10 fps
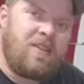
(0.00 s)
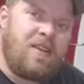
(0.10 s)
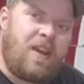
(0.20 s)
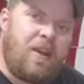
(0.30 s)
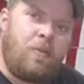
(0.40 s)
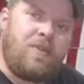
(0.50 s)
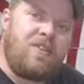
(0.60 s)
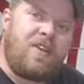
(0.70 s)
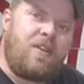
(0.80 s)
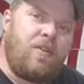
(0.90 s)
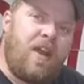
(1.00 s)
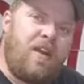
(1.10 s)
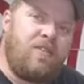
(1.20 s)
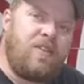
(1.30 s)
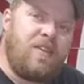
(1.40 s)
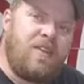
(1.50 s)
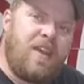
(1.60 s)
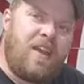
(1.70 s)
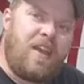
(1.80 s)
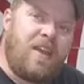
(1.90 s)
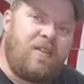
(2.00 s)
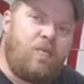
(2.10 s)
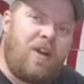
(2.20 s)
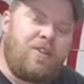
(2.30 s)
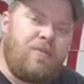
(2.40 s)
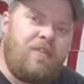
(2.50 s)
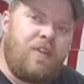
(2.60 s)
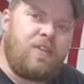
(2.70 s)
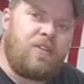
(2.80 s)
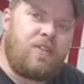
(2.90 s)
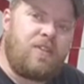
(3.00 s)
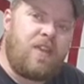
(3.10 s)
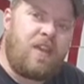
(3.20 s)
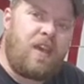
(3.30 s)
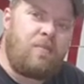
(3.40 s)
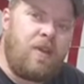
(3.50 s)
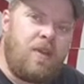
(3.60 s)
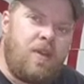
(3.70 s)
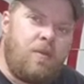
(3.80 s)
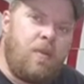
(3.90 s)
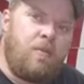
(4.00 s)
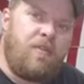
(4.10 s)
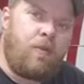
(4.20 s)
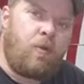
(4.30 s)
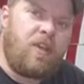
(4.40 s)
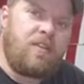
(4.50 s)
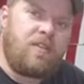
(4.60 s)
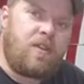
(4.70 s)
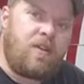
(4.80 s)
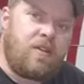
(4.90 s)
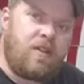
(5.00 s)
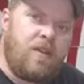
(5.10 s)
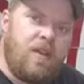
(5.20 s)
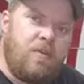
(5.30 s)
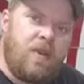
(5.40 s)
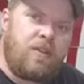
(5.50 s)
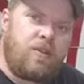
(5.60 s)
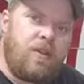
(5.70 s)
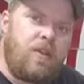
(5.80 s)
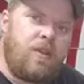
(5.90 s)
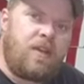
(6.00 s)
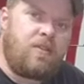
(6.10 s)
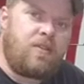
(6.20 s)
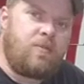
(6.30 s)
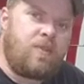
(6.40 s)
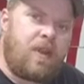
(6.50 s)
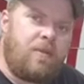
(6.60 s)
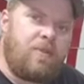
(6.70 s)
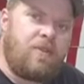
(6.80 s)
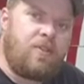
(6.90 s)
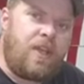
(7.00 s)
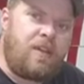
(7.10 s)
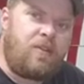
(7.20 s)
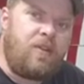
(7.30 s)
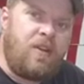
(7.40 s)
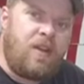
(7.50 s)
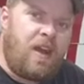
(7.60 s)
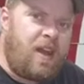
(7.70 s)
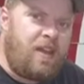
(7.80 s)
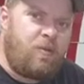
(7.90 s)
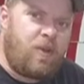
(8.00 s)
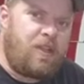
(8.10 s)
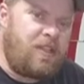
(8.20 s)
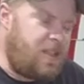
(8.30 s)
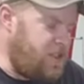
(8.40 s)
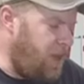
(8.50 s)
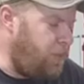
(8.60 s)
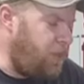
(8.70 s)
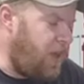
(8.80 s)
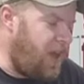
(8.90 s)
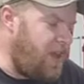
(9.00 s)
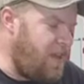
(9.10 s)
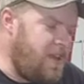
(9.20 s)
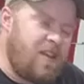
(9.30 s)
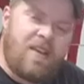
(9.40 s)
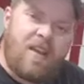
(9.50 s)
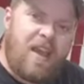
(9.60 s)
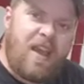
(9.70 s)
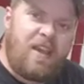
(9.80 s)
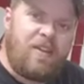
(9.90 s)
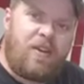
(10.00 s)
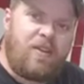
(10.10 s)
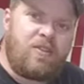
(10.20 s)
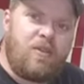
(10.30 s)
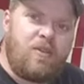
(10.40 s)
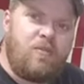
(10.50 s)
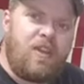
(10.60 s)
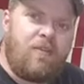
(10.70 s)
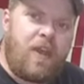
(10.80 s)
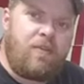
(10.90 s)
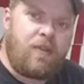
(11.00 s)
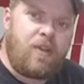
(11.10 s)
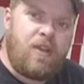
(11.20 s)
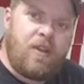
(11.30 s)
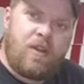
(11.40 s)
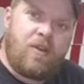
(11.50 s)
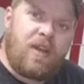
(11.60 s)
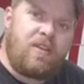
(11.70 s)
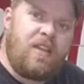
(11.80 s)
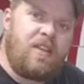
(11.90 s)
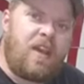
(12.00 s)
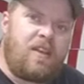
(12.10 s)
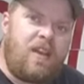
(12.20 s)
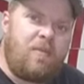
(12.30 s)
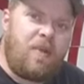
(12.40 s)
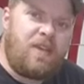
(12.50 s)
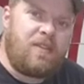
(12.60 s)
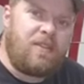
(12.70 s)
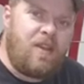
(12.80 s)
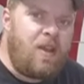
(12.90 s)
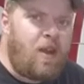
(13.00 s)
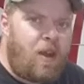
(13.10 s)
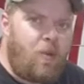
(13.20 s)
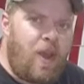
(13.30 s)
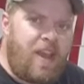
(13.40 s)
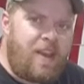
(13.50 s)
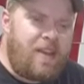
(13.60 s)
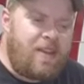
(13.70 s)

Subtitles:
I hope you stick around and watch me finish this thing up. But before we get started, make sure you go down and subscribe to the channel. It really does help a lot. And also do me a favor, go down and hit that like button. I'll wait.